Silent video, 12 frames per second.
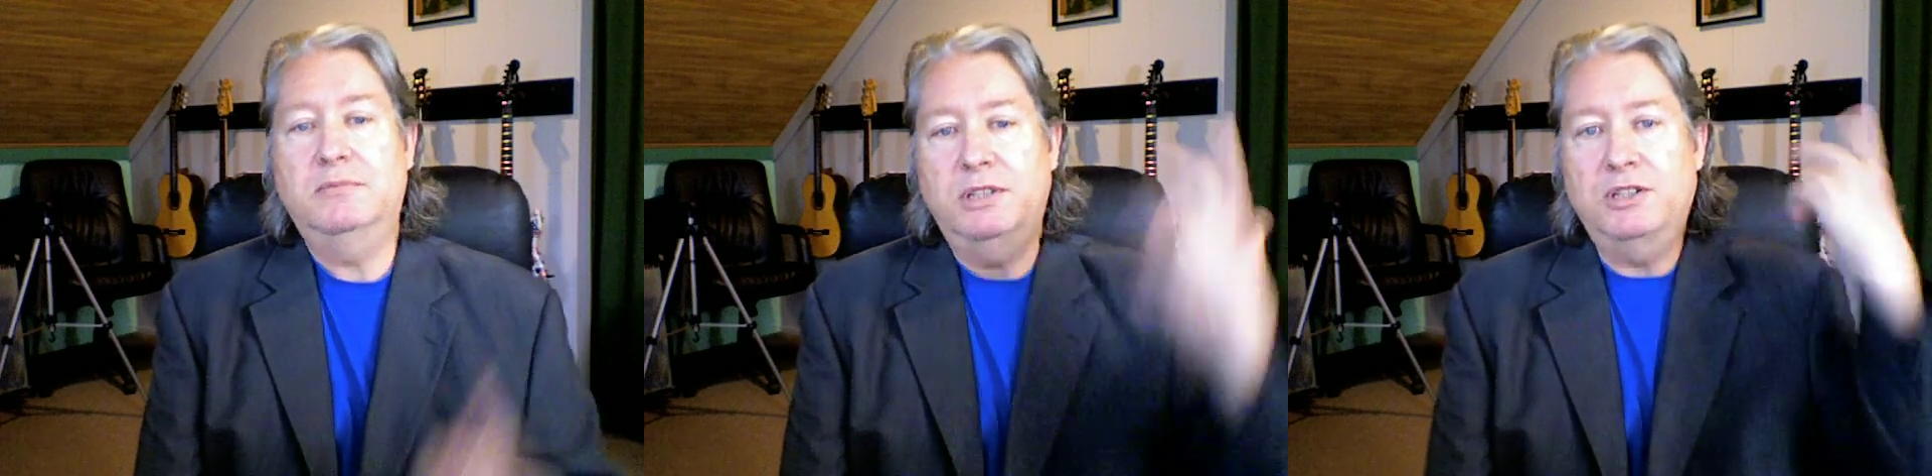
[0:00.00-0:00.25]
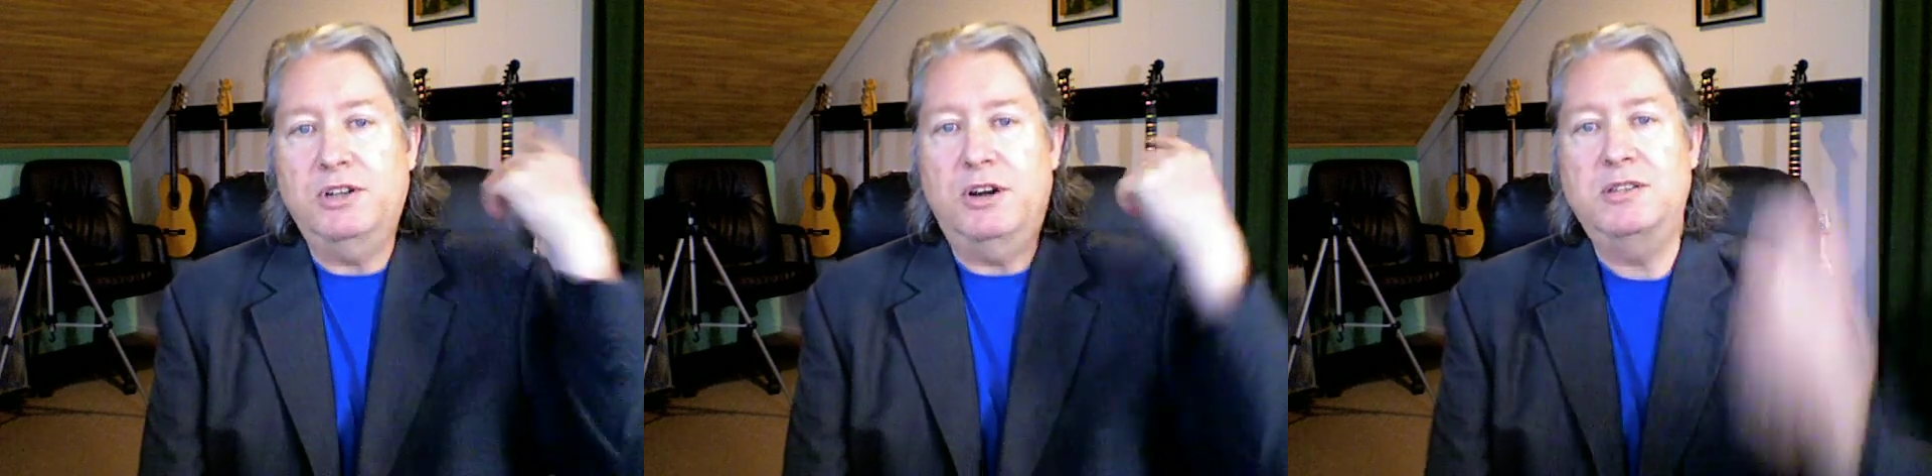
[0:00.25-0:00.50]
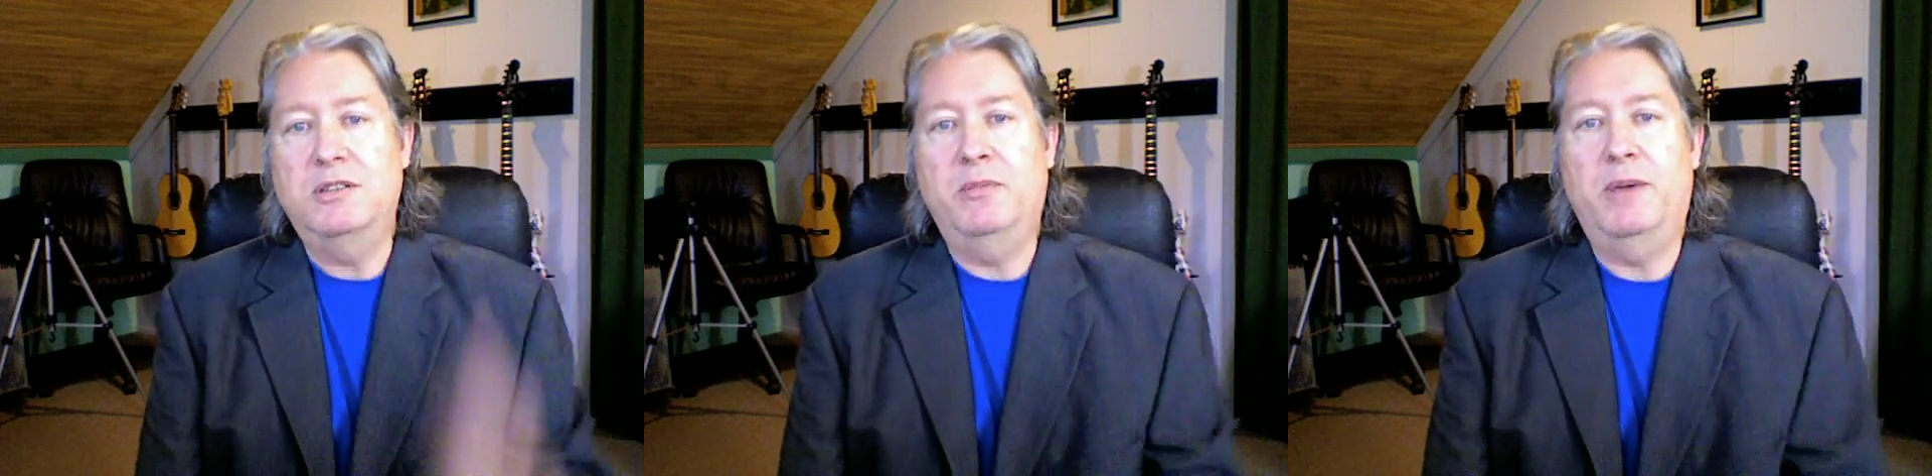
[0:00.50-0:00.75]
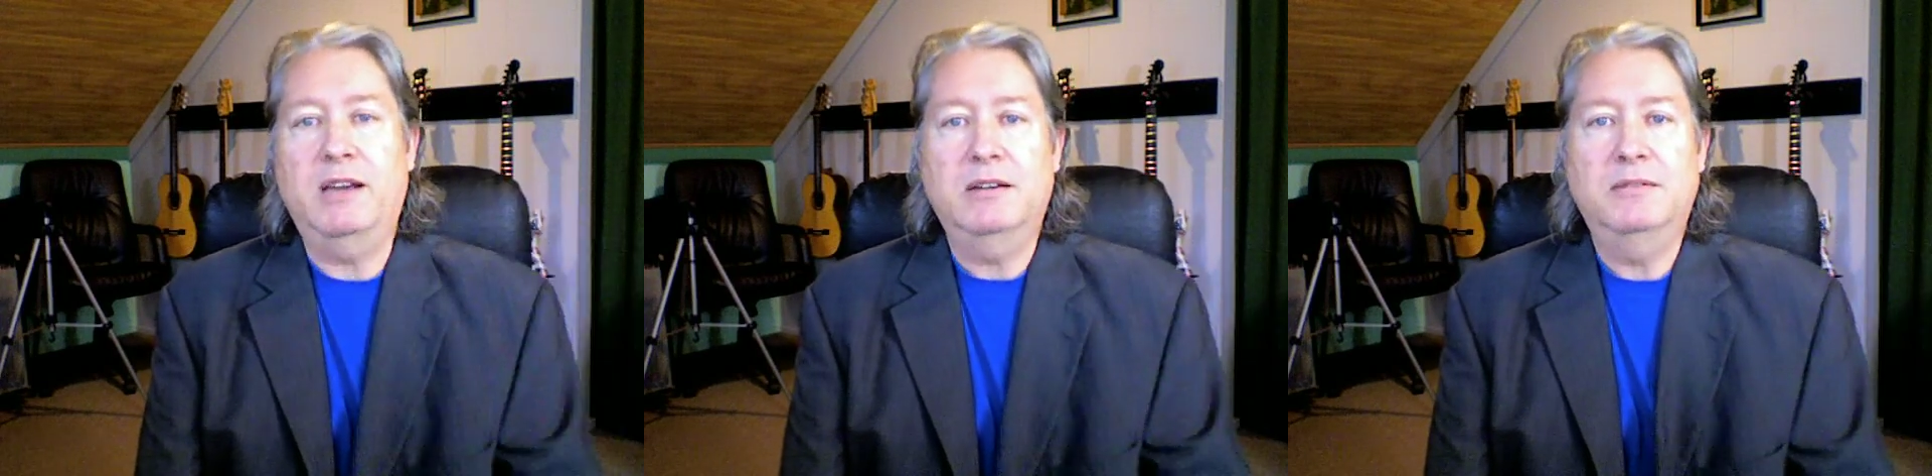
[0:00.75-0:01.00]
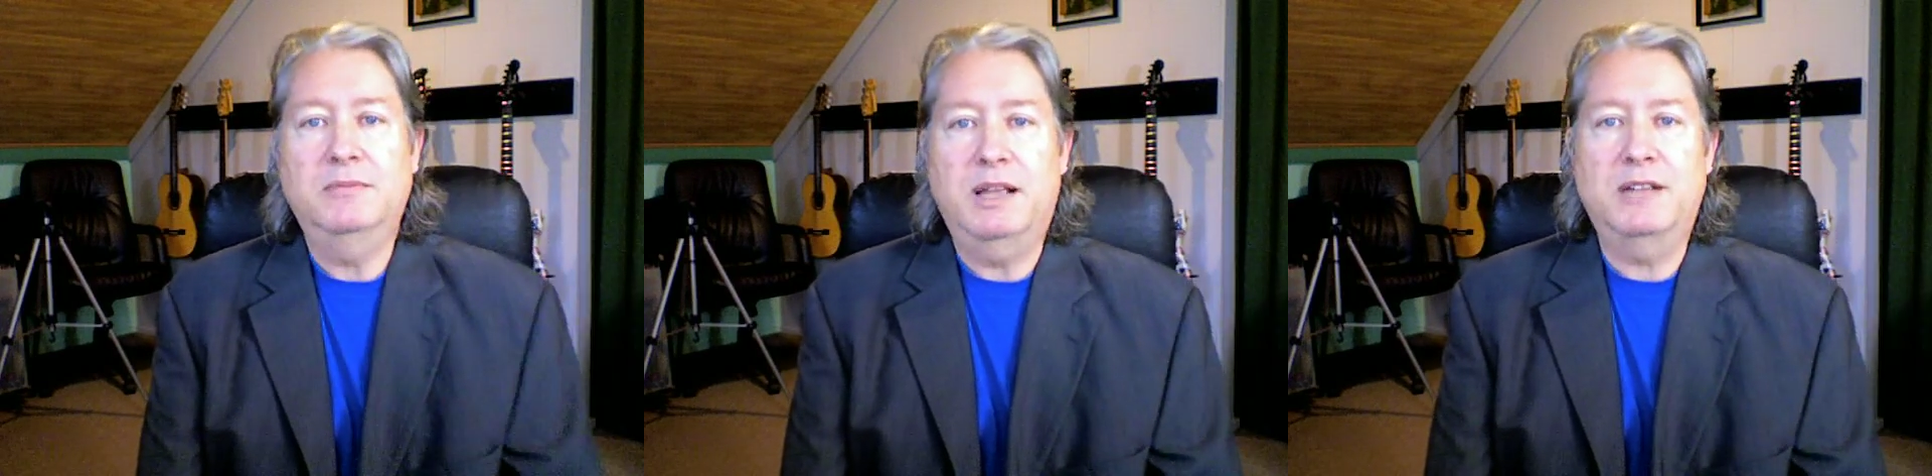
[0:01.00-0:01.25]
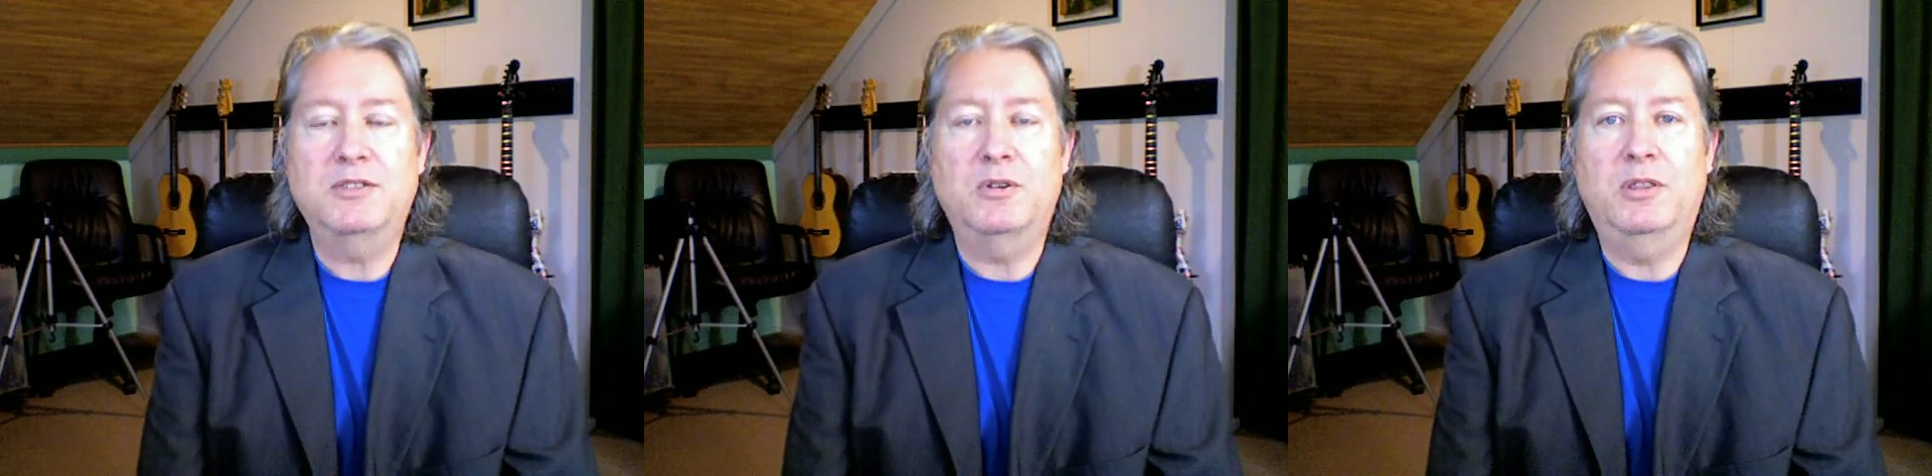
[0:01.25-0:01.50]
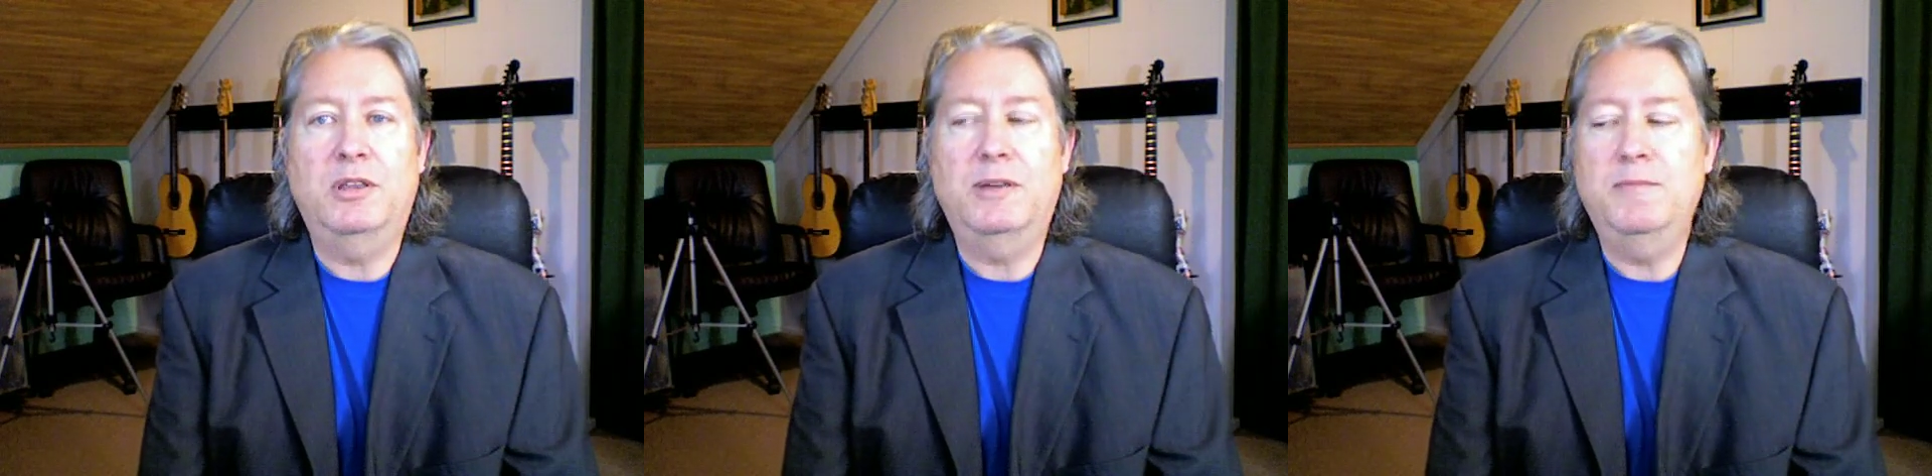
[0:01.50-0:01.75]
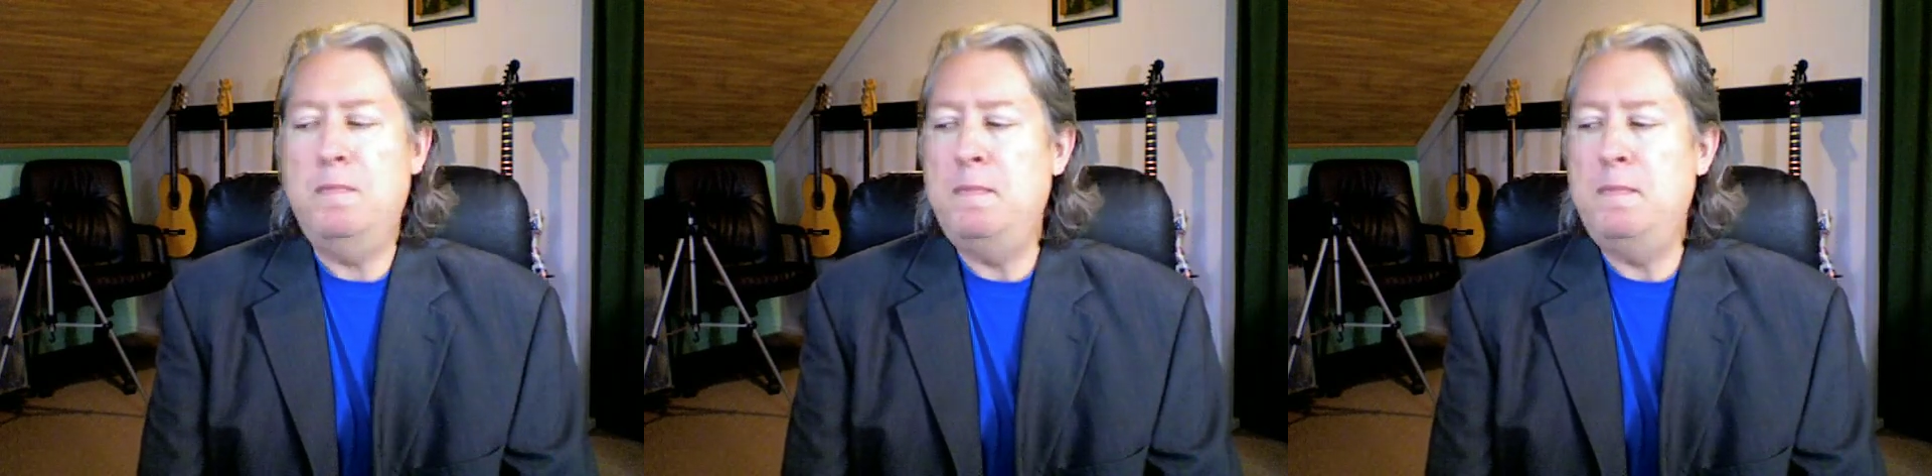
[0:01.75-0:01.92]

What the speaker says: guitars in the back, that sort of thing.